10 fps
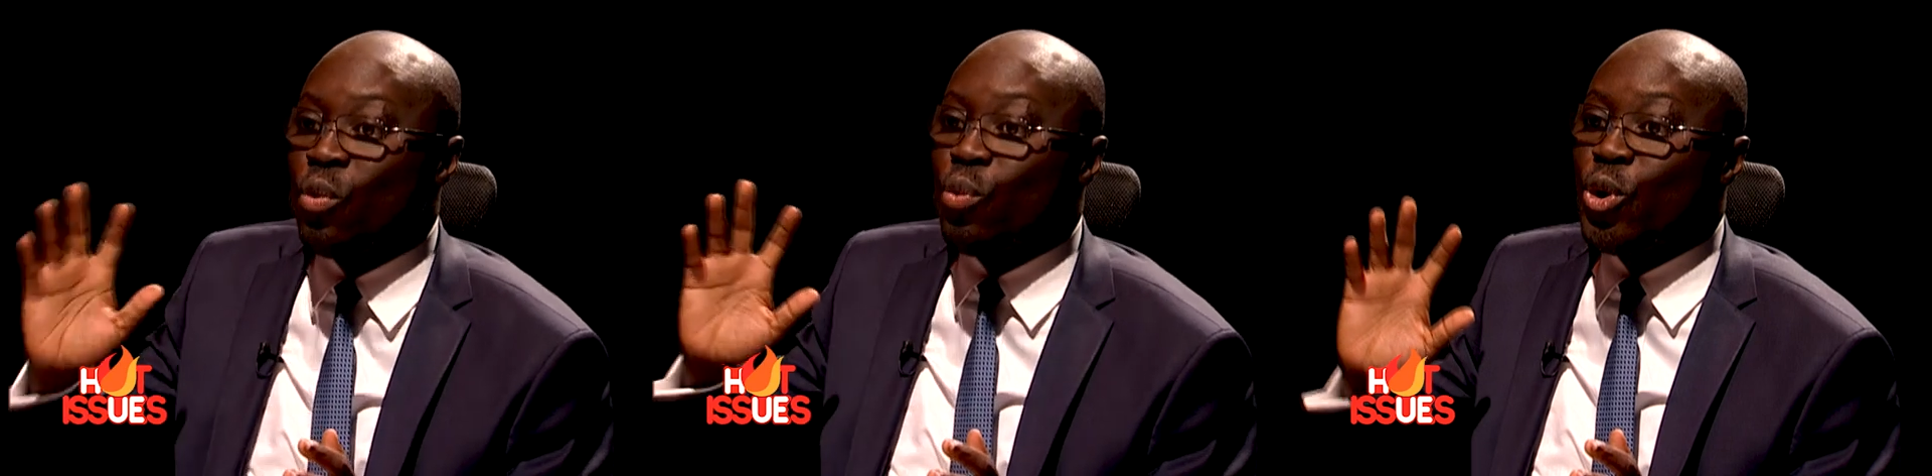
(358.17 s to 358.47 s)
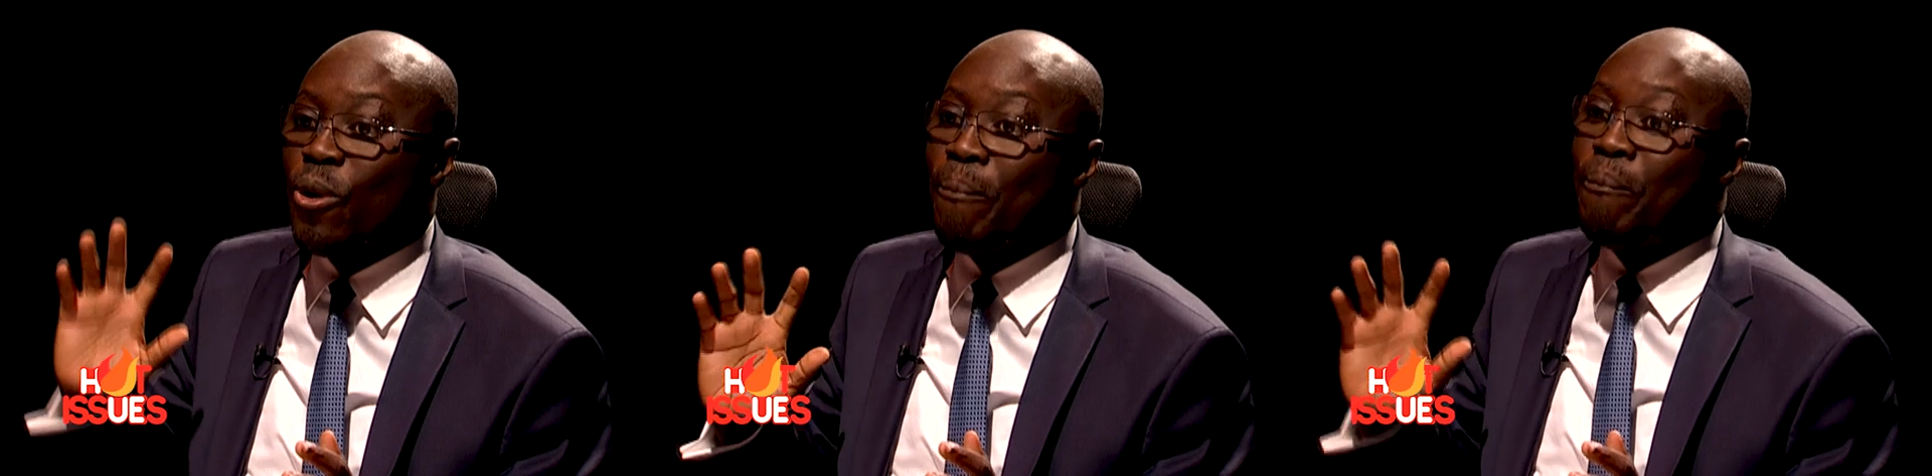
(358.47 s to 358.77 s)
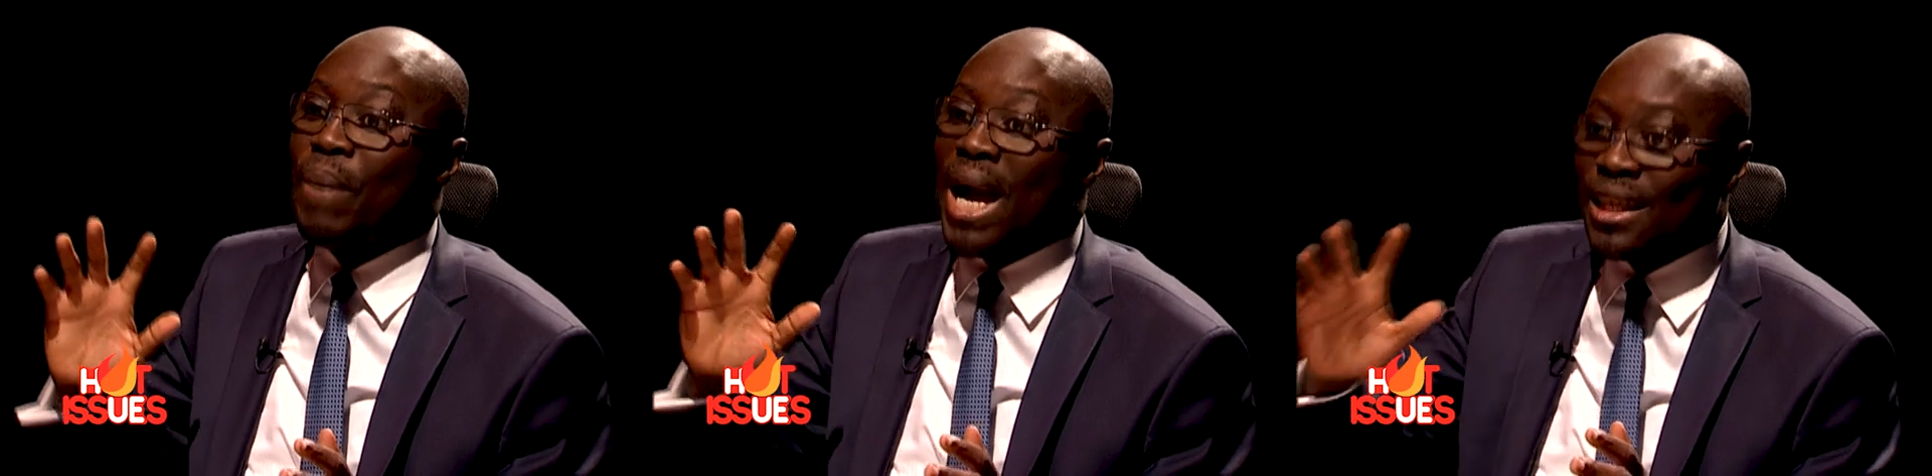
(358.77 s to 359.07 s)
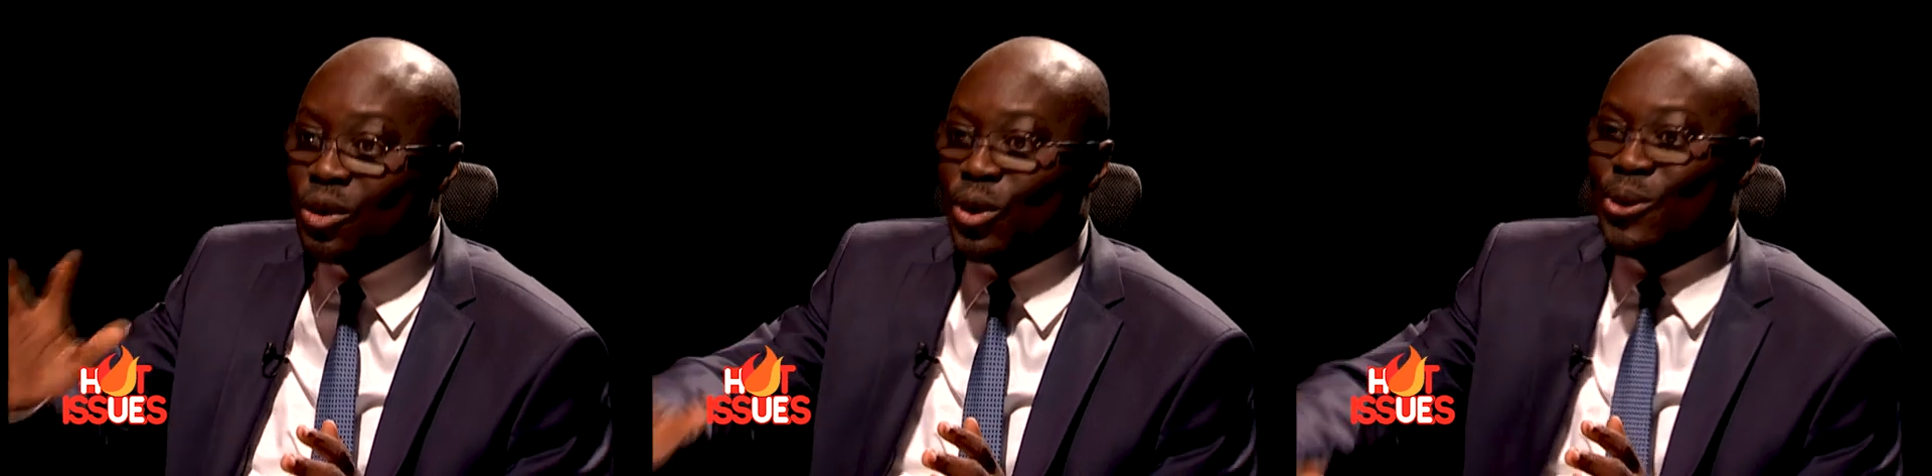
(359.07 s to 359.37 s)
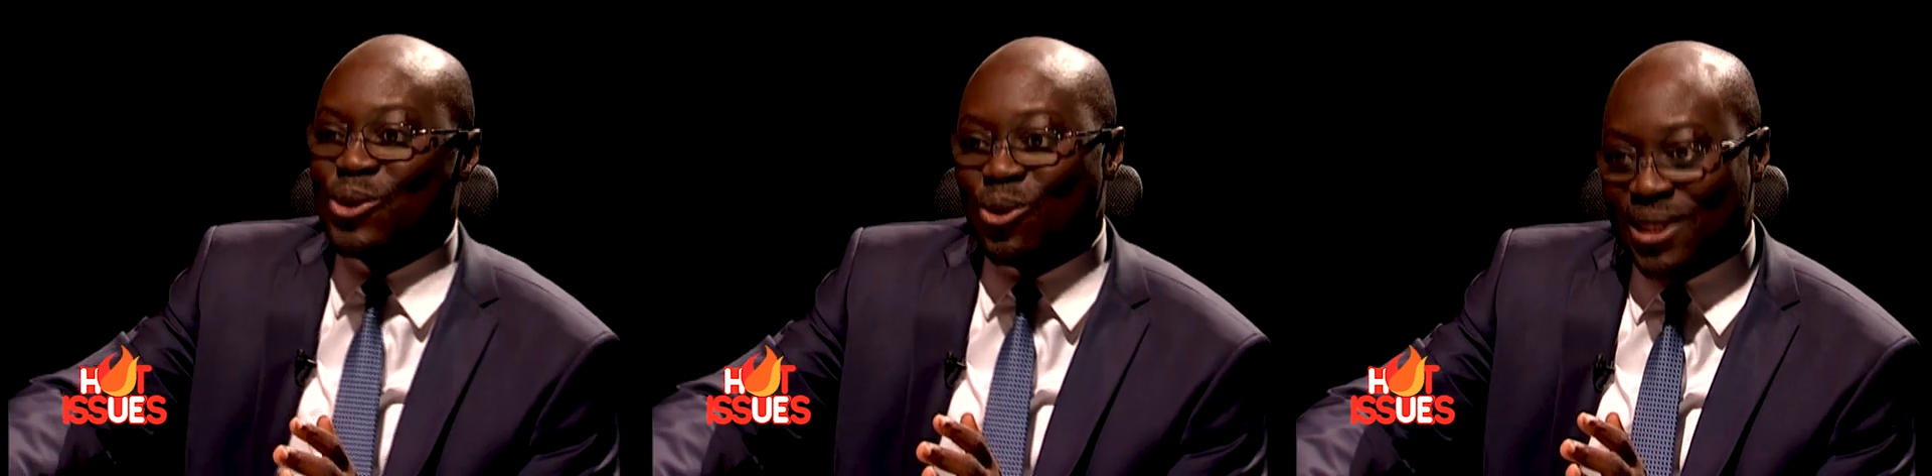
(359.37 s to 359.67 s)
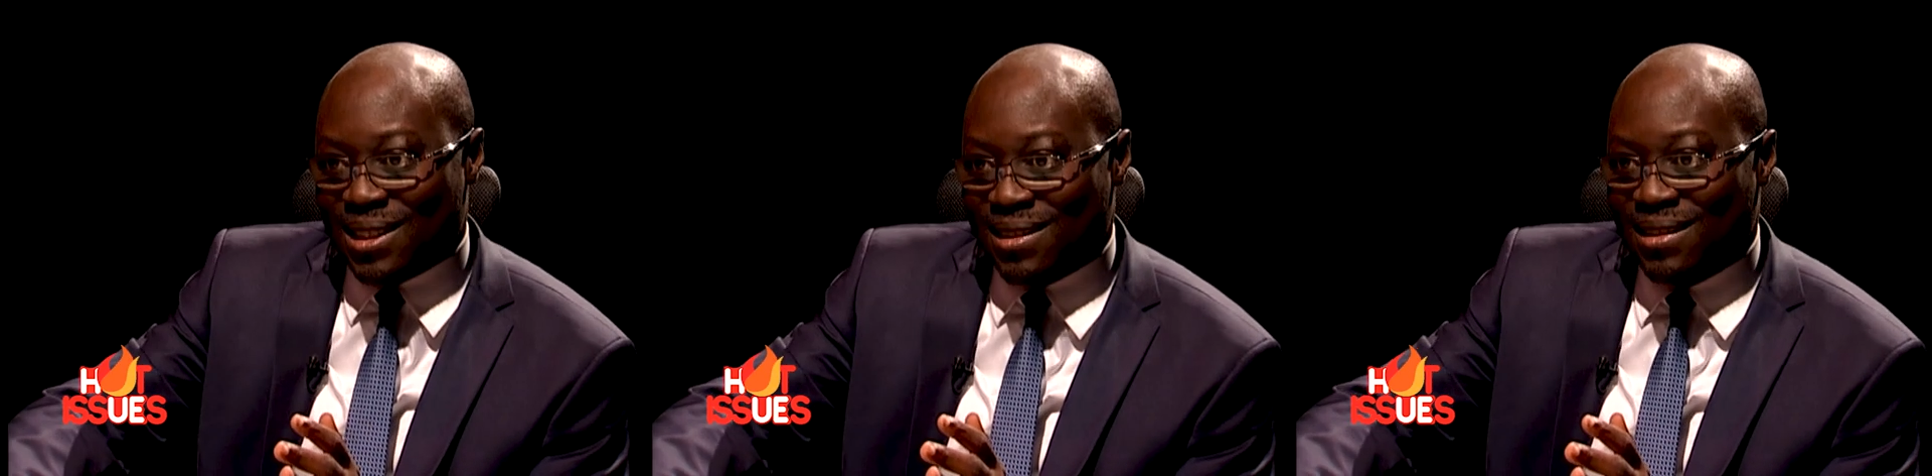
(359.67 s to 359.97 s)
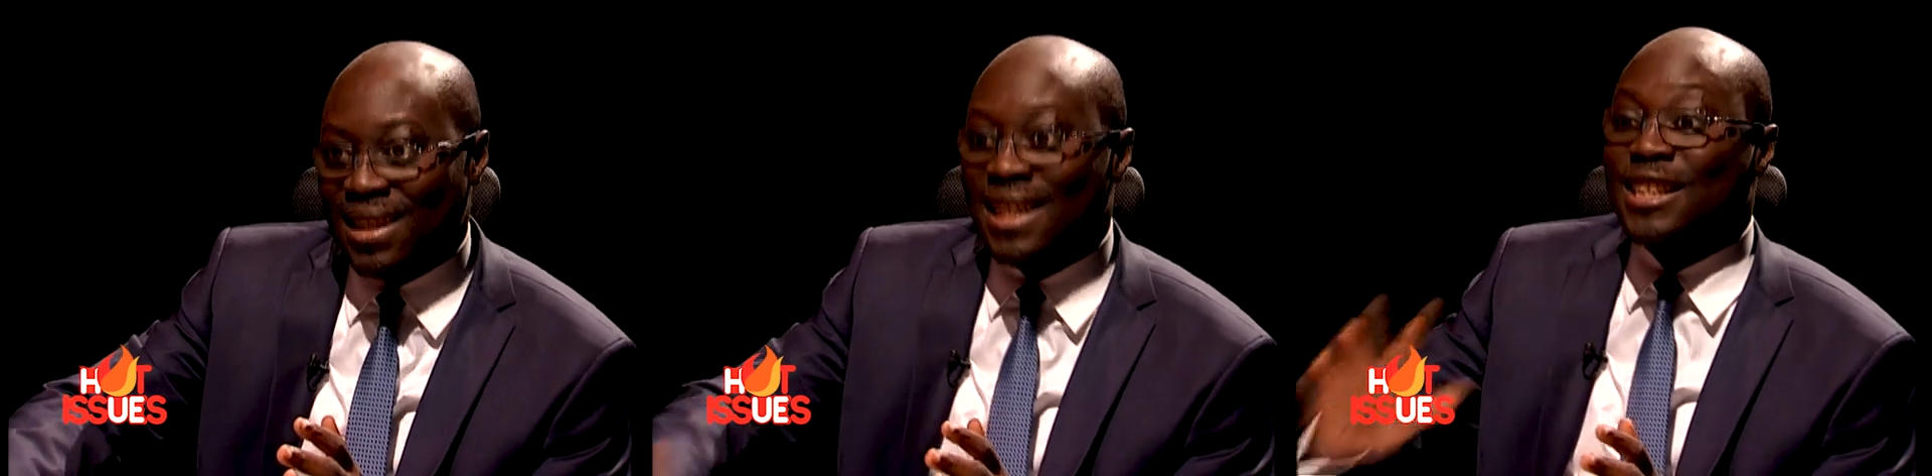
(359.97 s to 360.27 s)
we don't back it with resources.
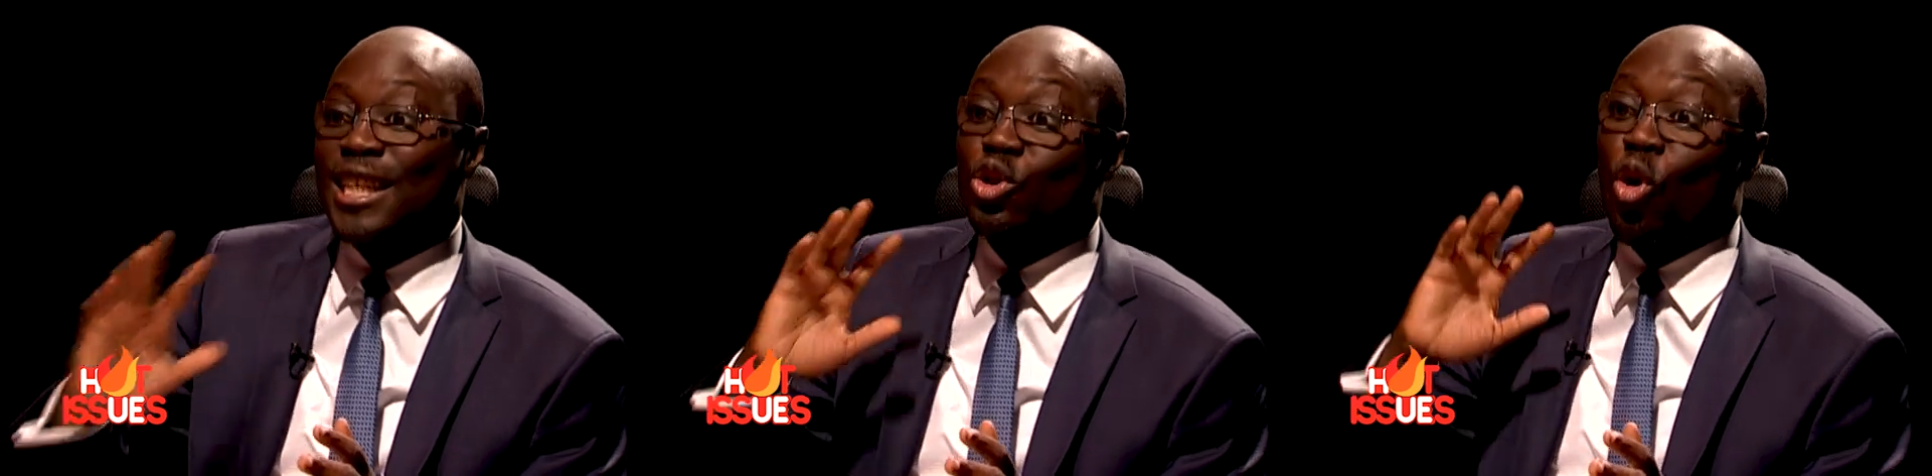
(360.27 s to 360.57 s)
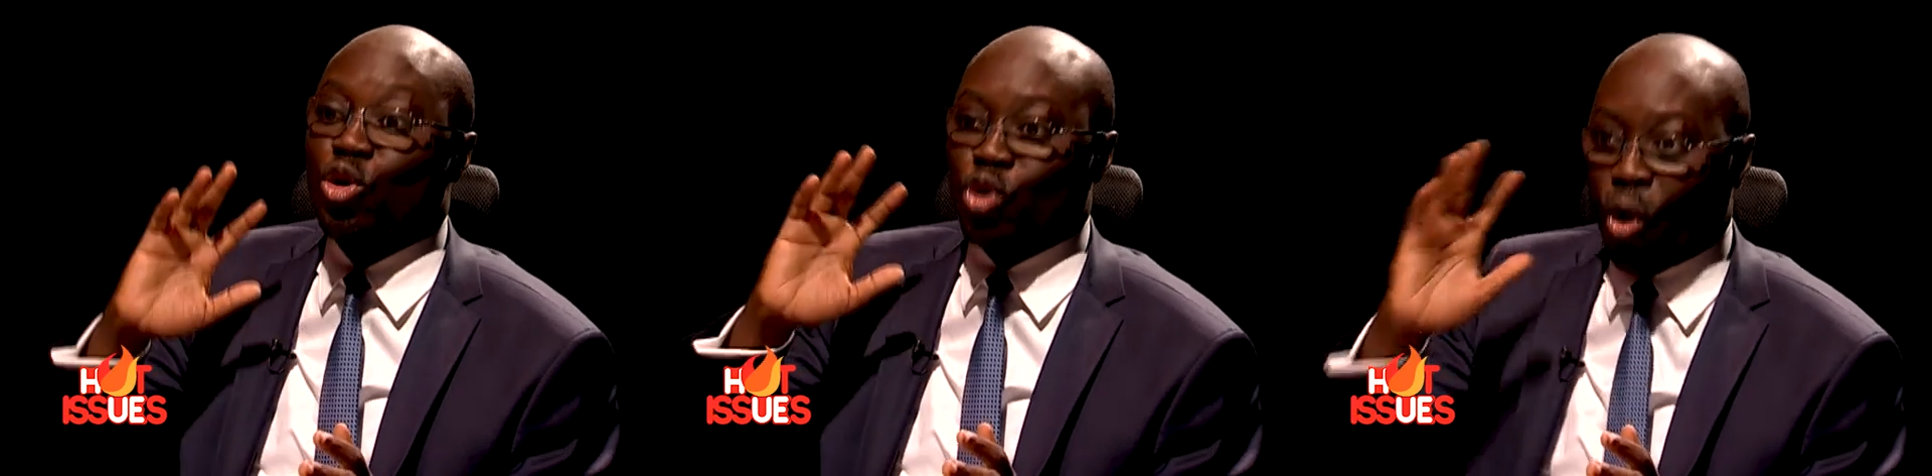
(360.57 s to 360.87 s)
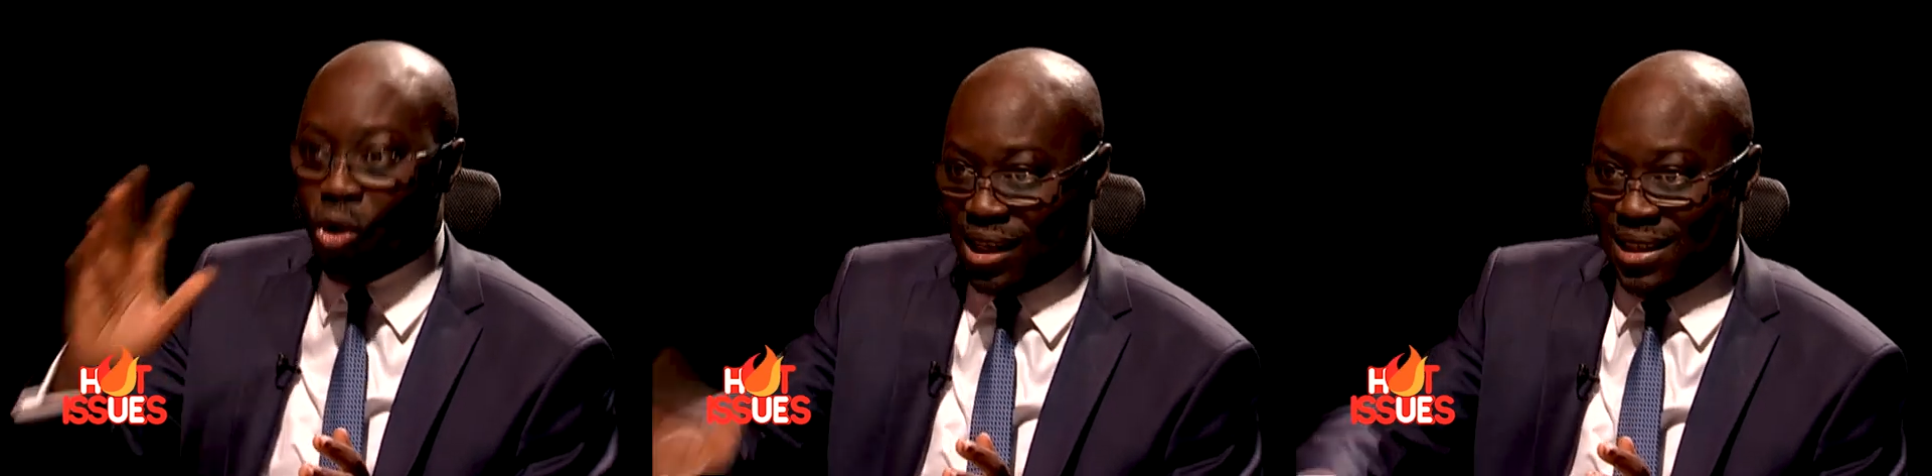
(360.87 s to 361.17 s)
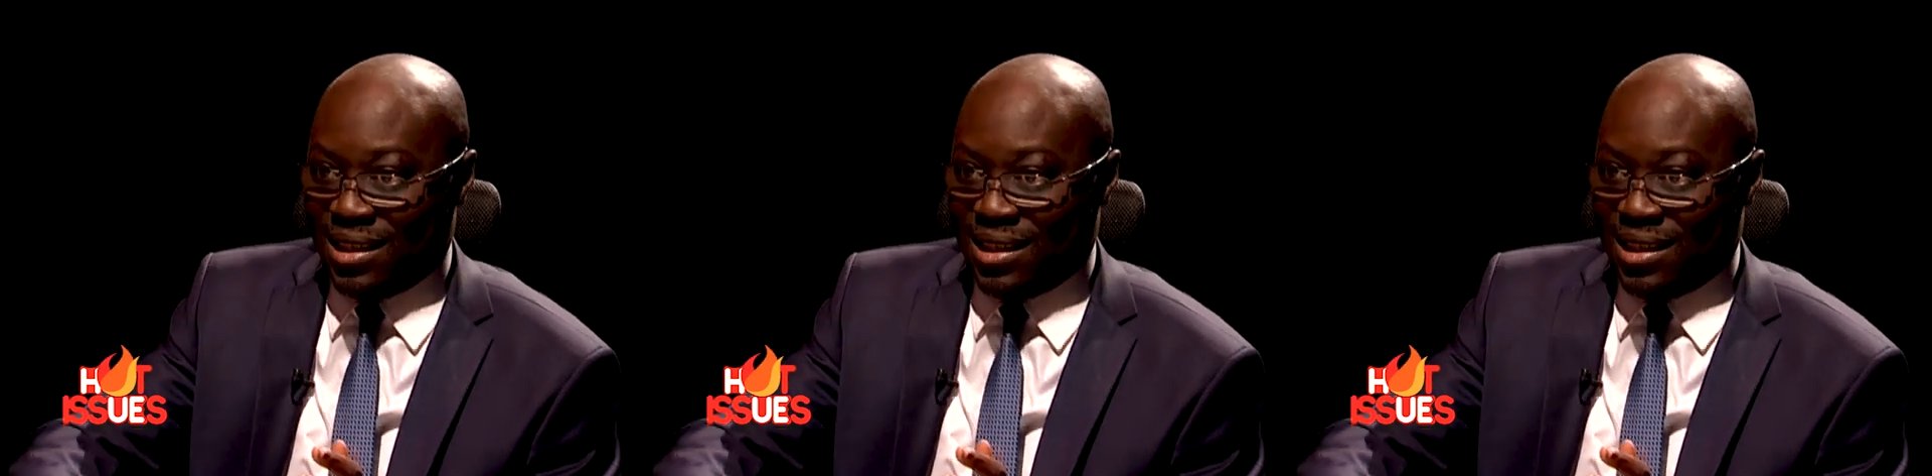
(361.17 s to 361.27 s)
It's just all talk.